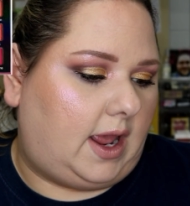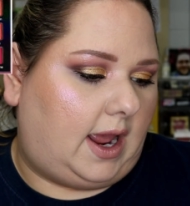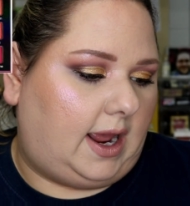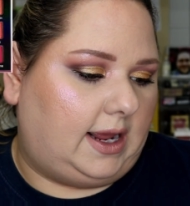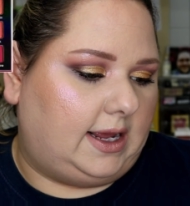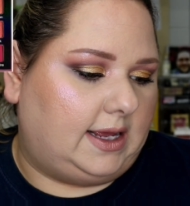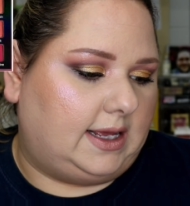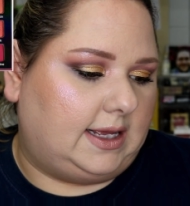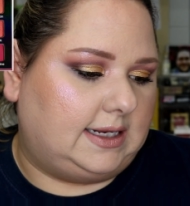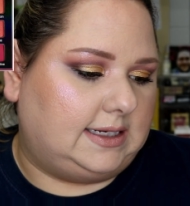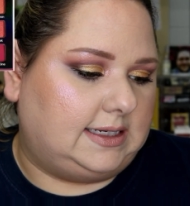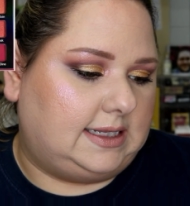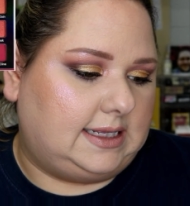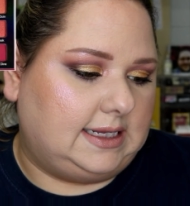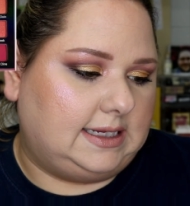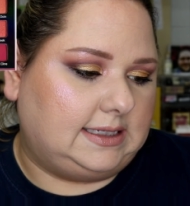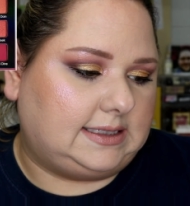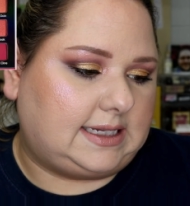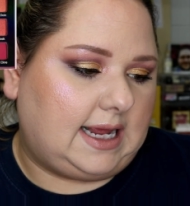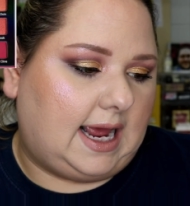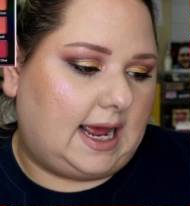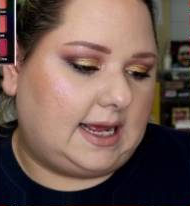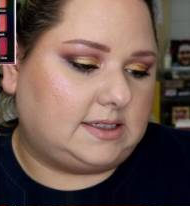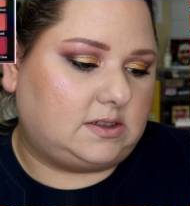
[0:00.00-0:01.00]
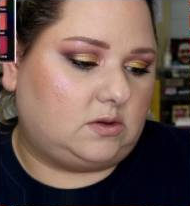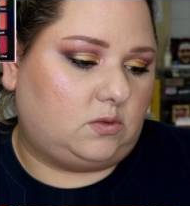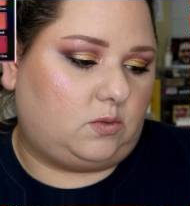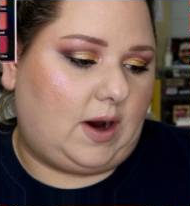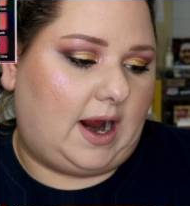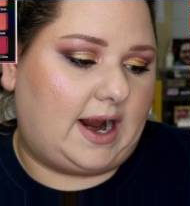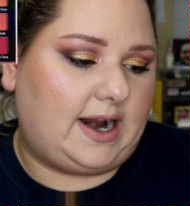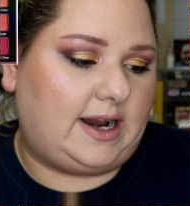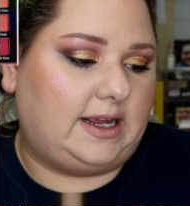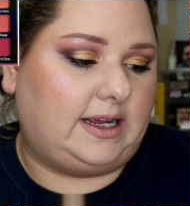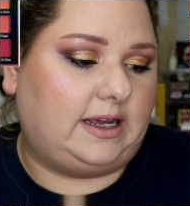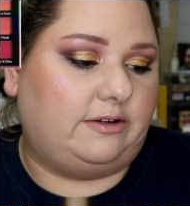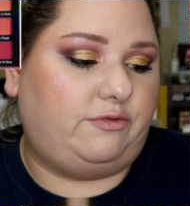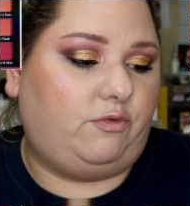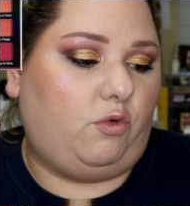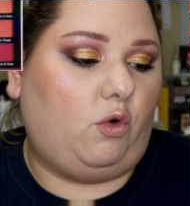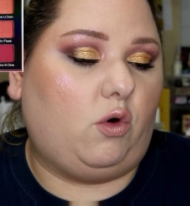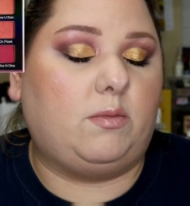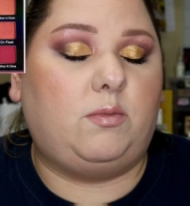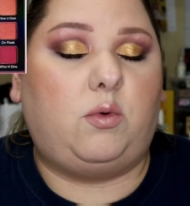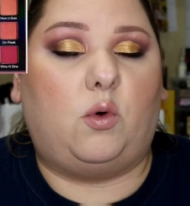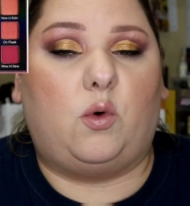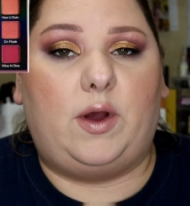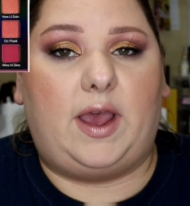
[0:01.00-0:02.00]
and this has a rating of
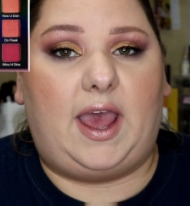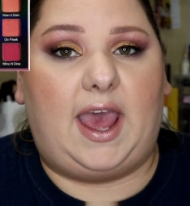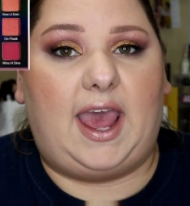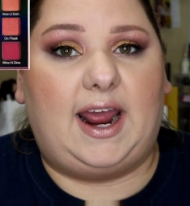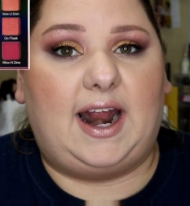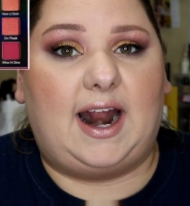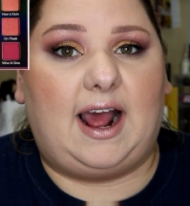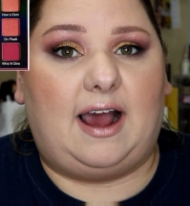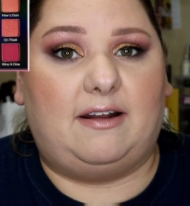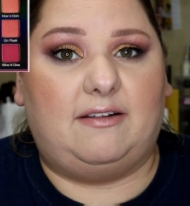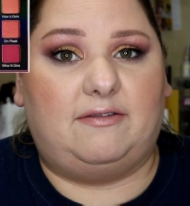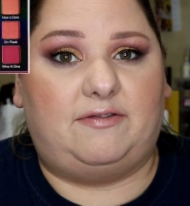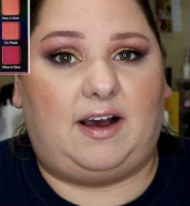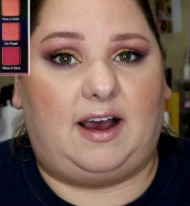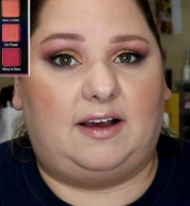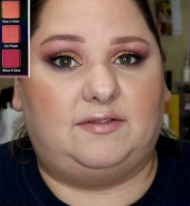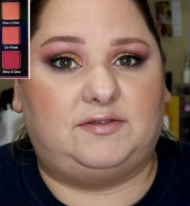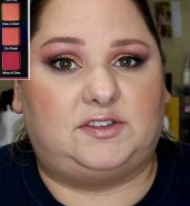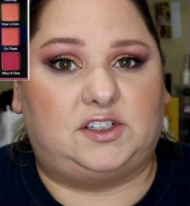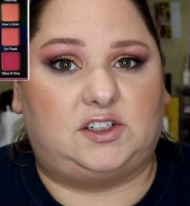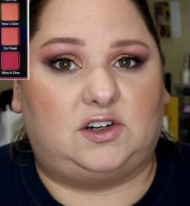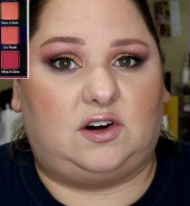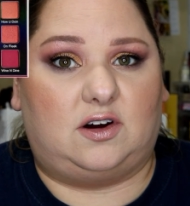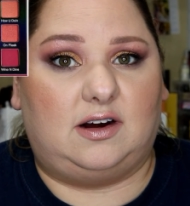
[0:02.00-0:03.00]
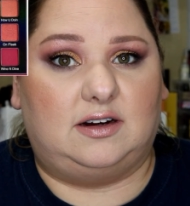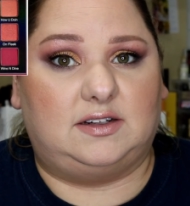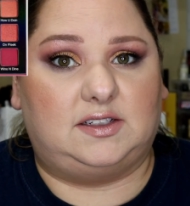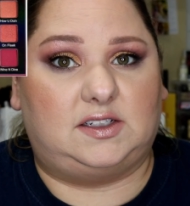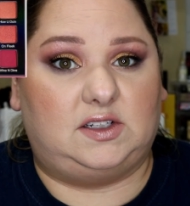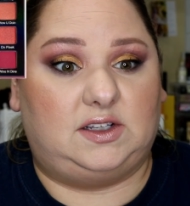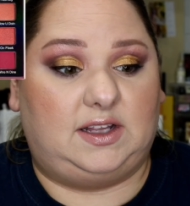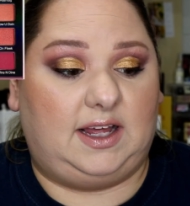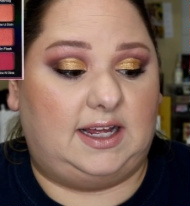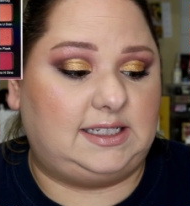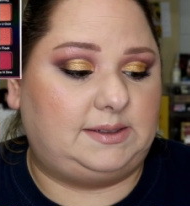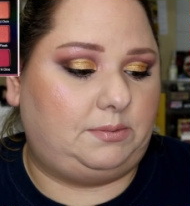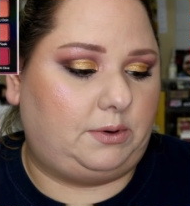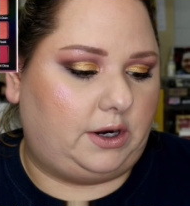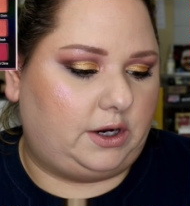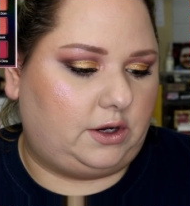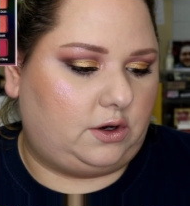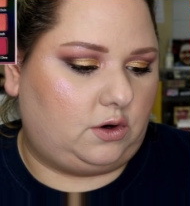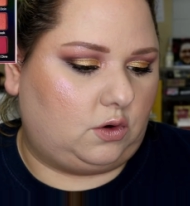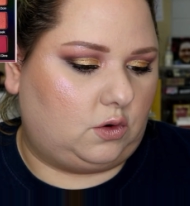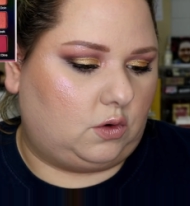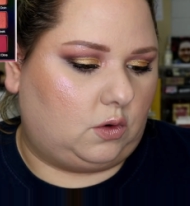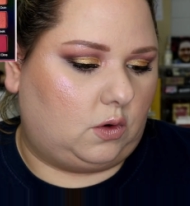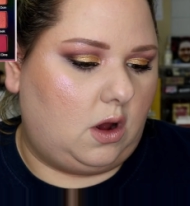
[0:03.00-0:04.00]
4.8 out of 5 stars. That's
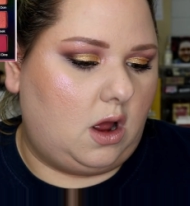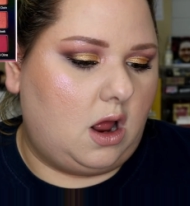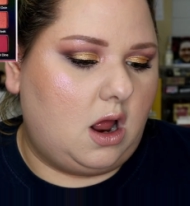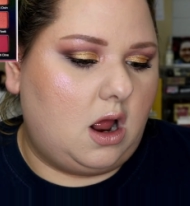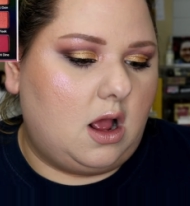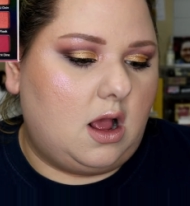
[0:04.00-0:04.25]
pretty cool.